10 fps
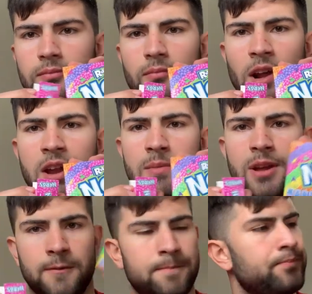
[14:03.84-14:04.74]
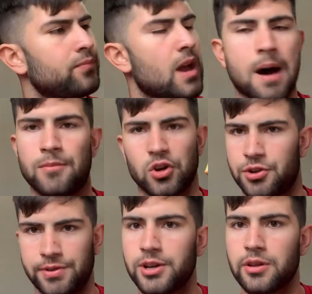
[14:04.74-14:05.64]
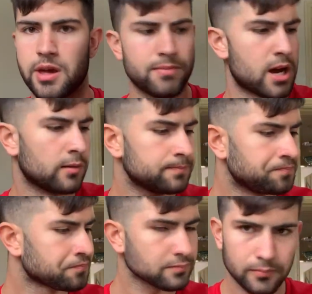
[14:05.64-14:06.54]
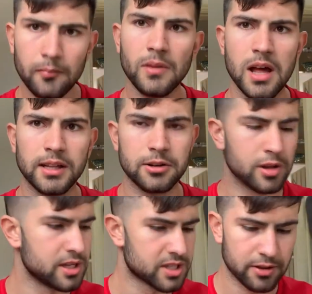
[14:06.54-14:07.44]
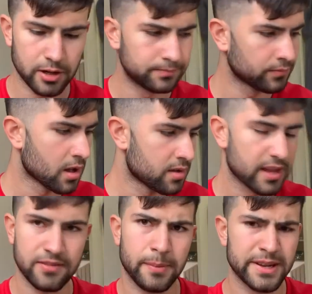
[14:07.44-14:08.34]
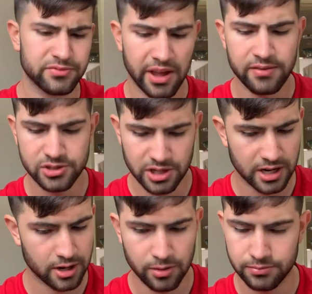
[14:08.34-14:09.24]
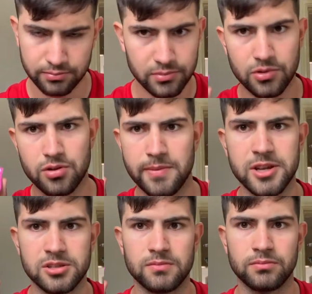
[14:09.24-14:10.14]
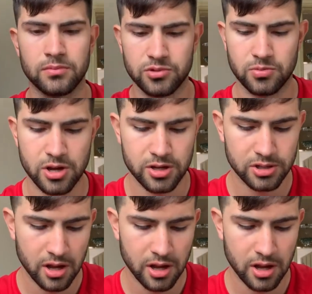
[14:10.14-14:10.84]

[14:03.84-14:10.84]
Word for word: And I'm not going to eat all them now. I'll eat all these now though. They have a mixed flavours and I know they're amazing. So Nerds.